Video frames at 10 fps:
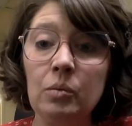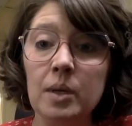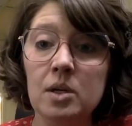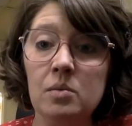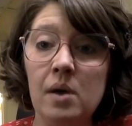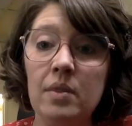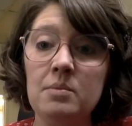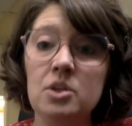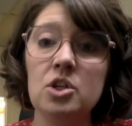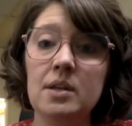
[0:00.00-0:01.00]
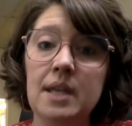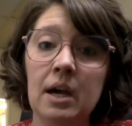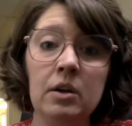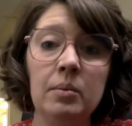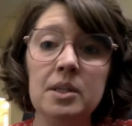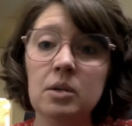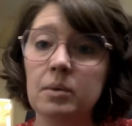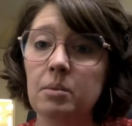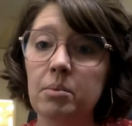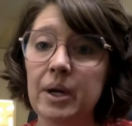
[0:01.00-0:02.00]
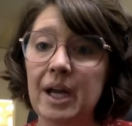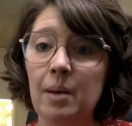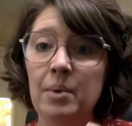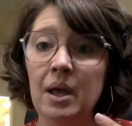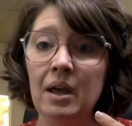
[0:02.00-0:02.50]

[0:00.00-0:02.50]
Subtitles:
We don't want them to shut down, and we don't want to bring up,